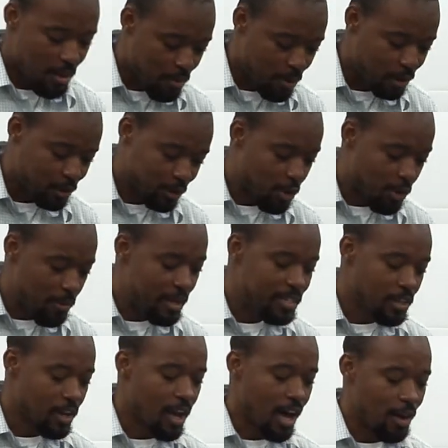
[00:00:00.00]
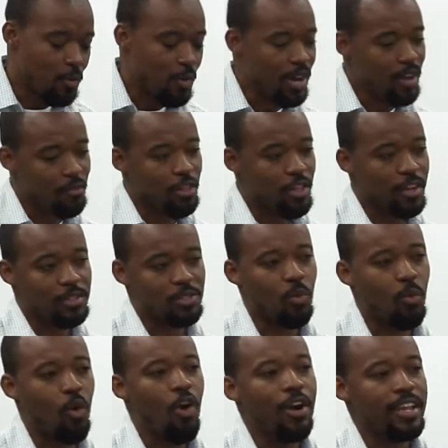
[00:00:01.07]
But glory be to God, whenever there is a
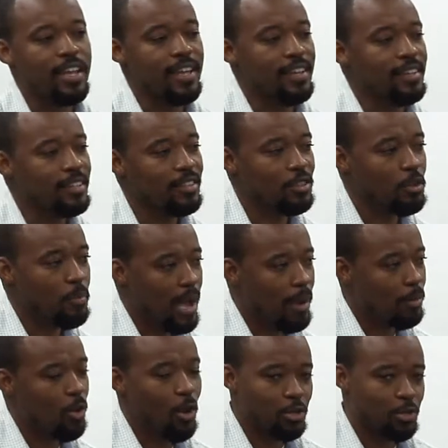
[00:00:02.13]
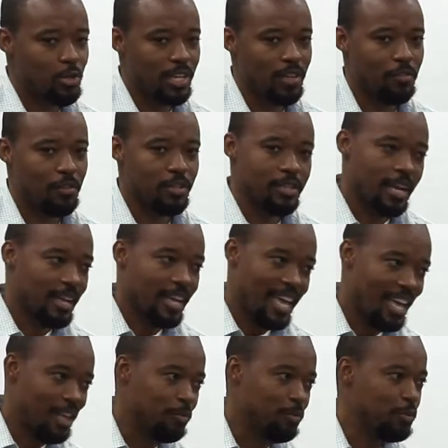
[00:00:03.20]
warning, the Bible also gives us like
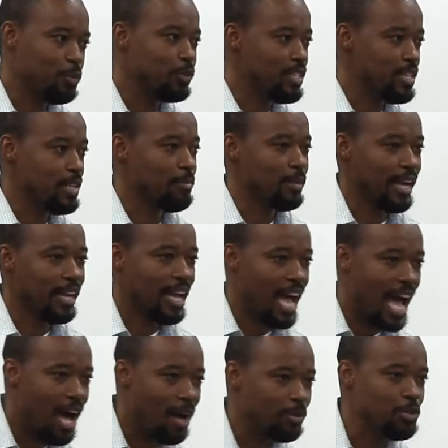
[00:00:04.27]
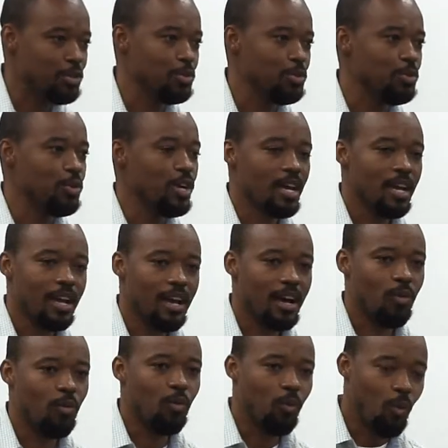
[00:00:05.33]
helpful tip, like how to
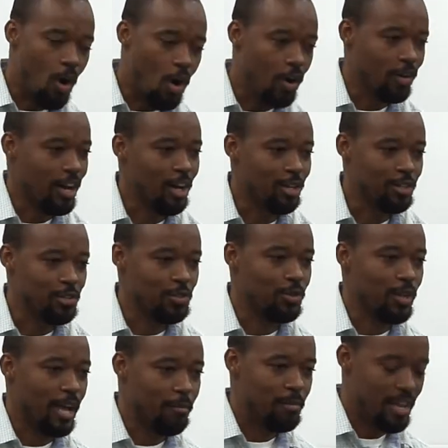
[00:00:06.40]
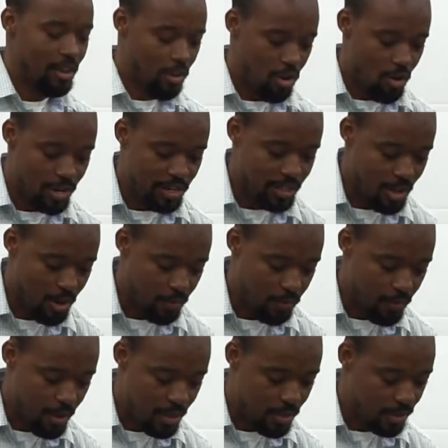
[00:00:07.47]
uh, walk out to like be encouraged in our
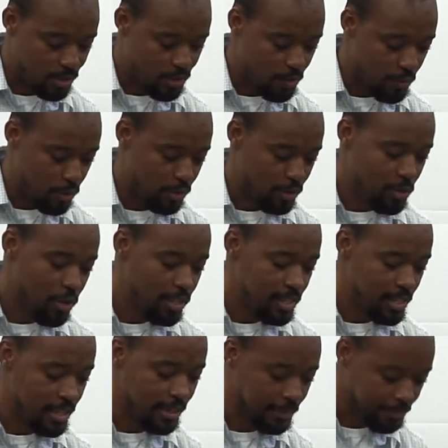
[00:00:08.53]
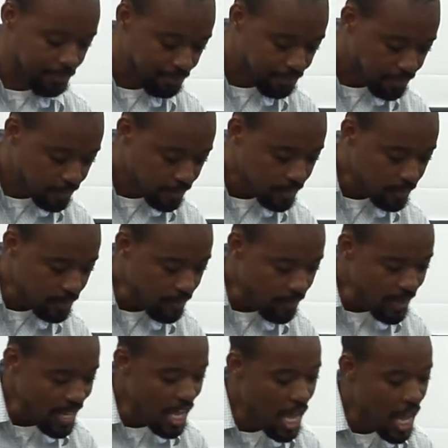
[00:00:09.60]
faith. So verse 13,
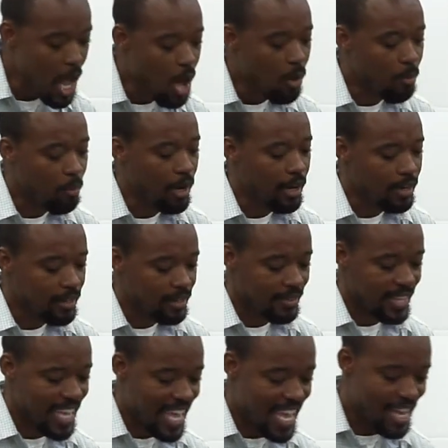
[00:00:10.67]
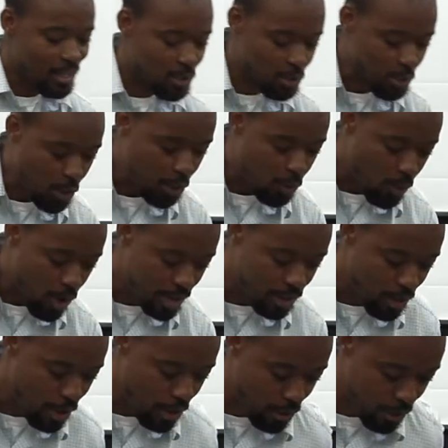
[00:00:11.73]
but exhort one
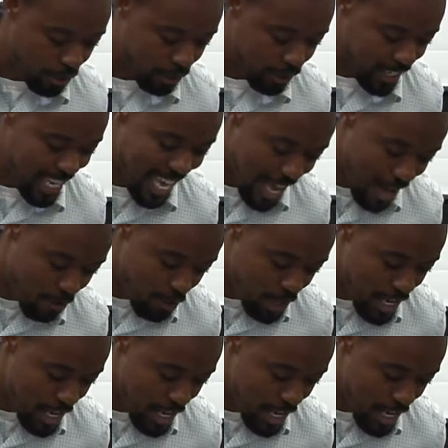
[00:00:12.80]
another every